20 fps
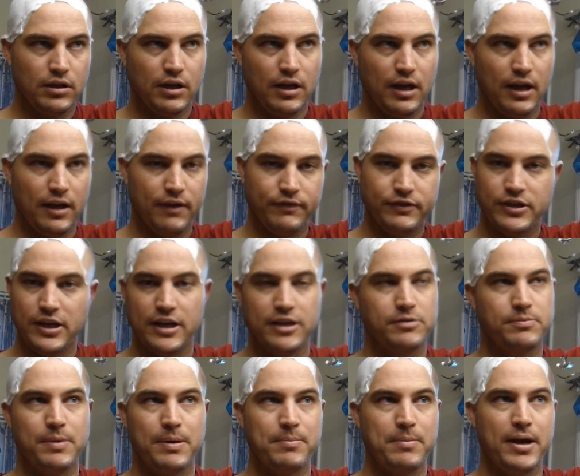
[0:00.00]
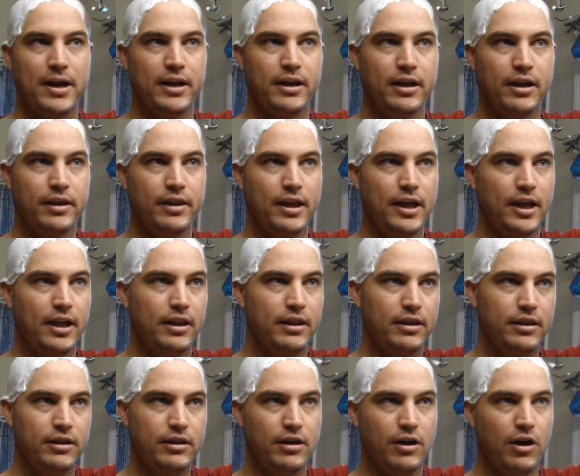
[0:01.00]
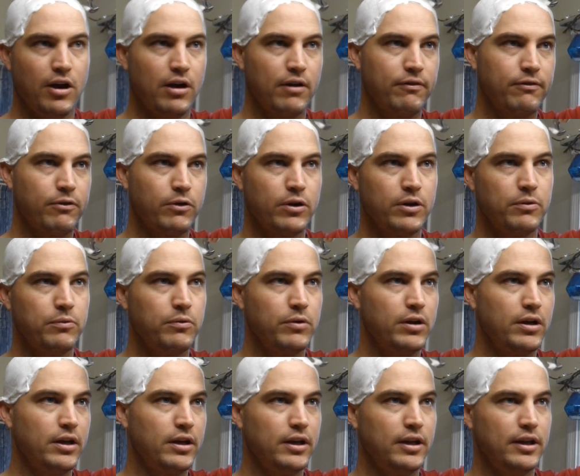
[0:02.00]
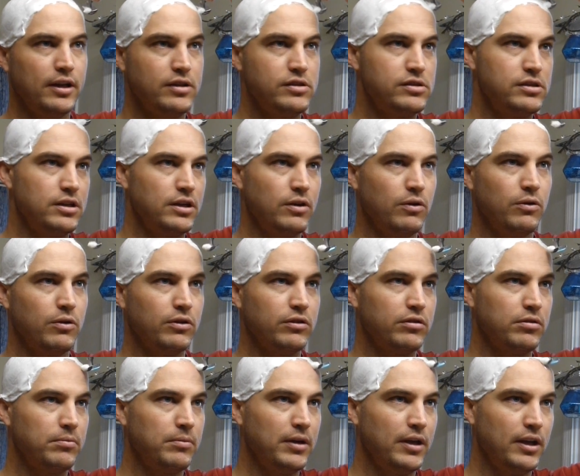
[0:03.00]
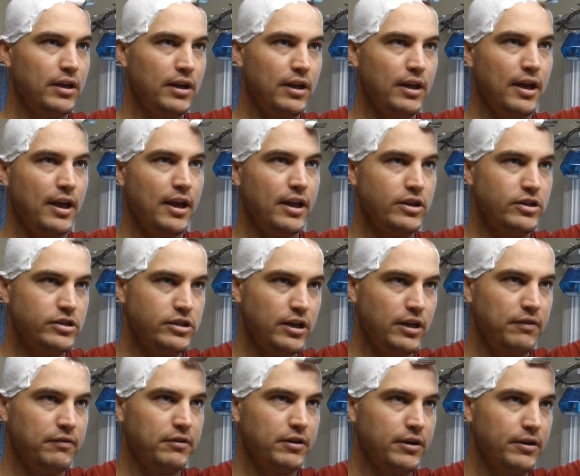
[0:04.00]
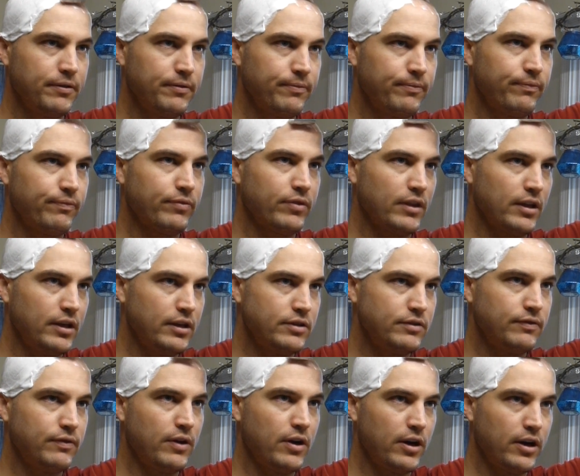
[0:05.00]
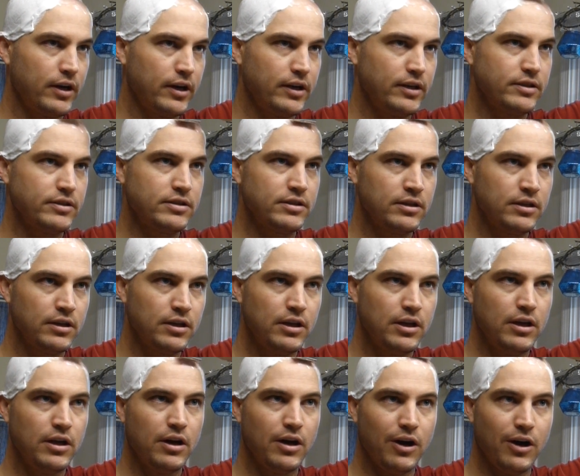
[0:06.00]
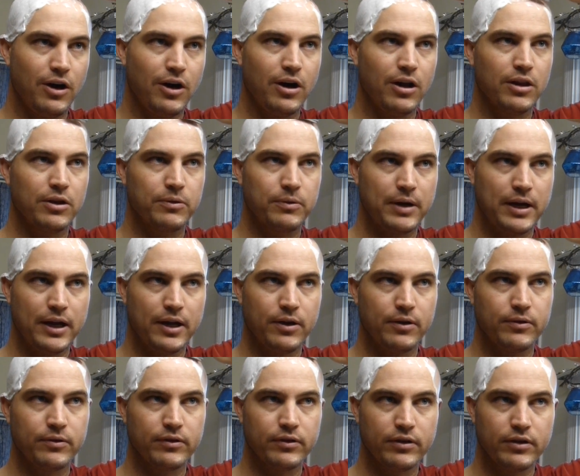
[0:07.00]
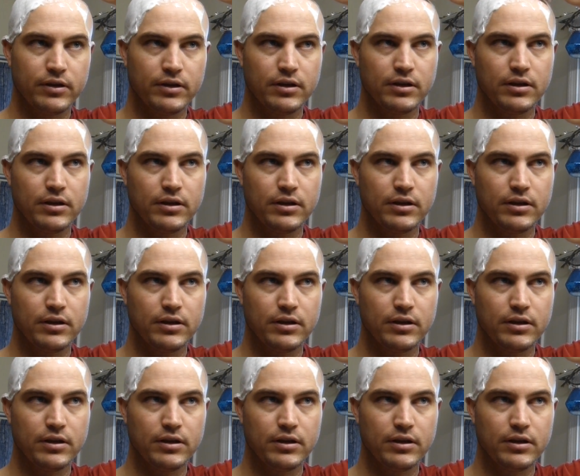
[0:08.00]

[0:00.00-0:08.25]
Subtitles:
I've changed my mind on that. The R41 is the ultimate head shaver as far as all around